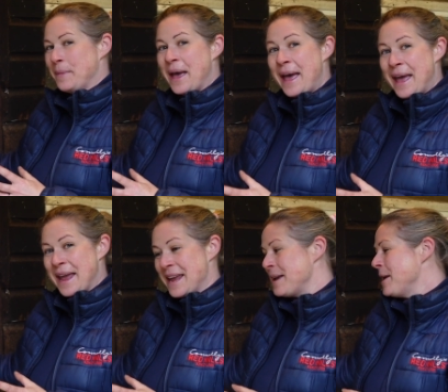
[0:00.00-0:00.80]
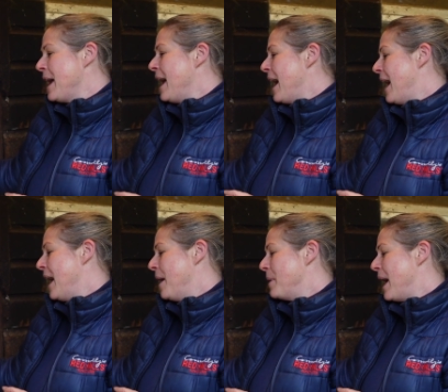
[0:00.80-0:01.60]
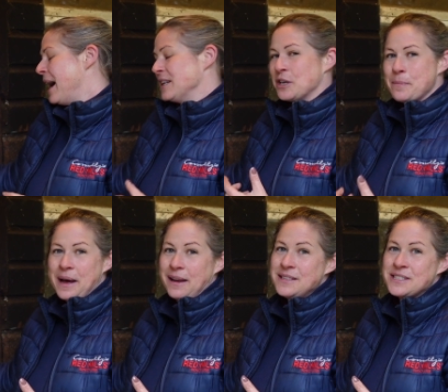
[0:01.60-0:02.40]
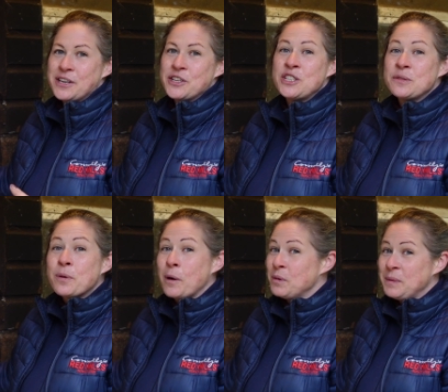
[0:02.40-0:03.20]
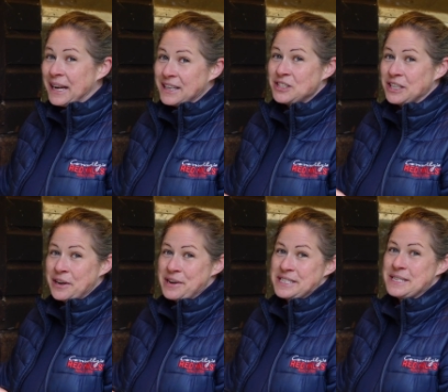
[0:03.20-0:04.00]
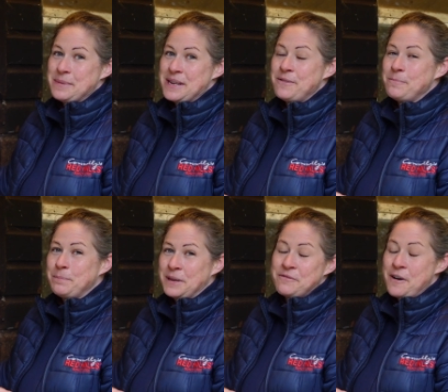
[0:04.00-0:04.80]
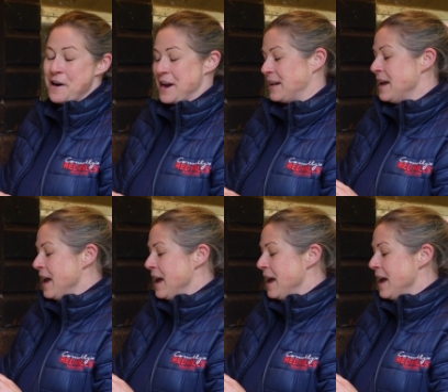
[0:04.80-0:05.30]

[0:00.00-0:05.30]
hay and her balancer, she's probably actually going to be fine.